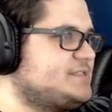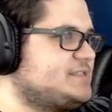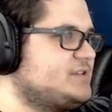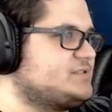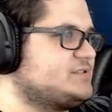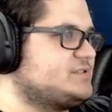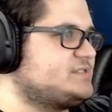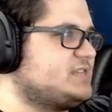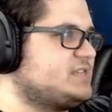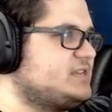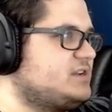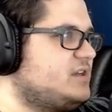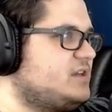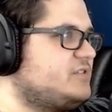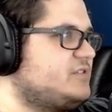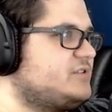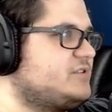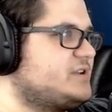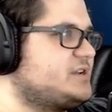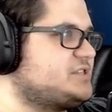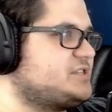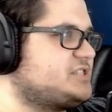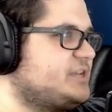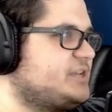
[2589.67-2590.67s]
DLC, and other
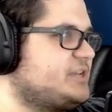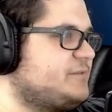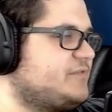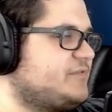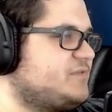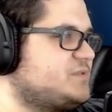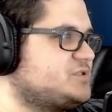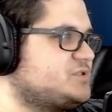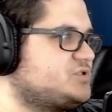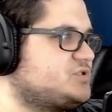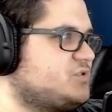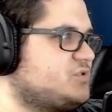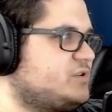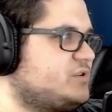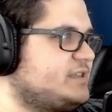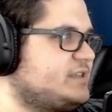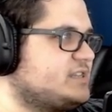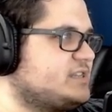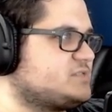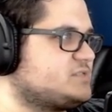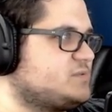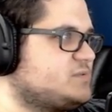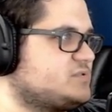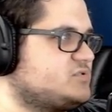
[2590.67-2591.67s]
entertainment from the store on the
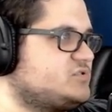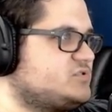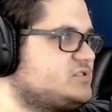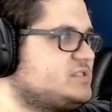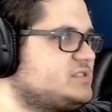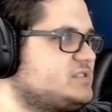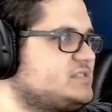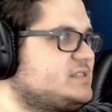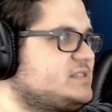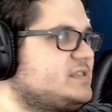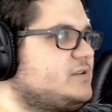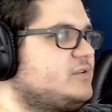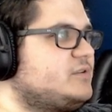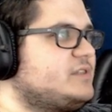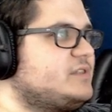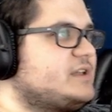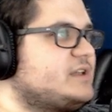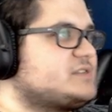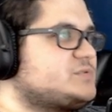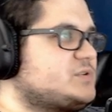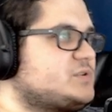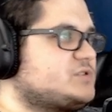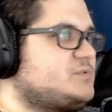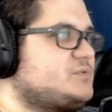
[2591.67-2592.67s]
Xbox 360 or the
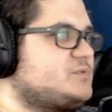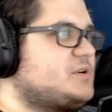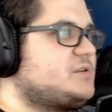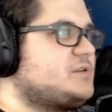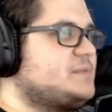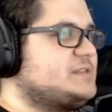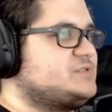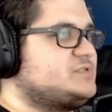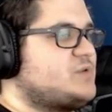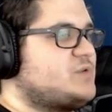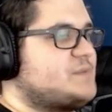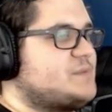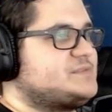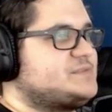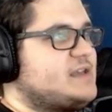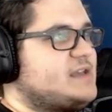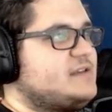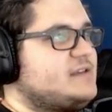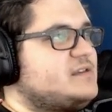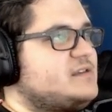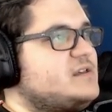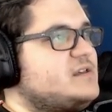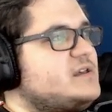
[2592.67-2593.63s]
Xbox Marketplace website.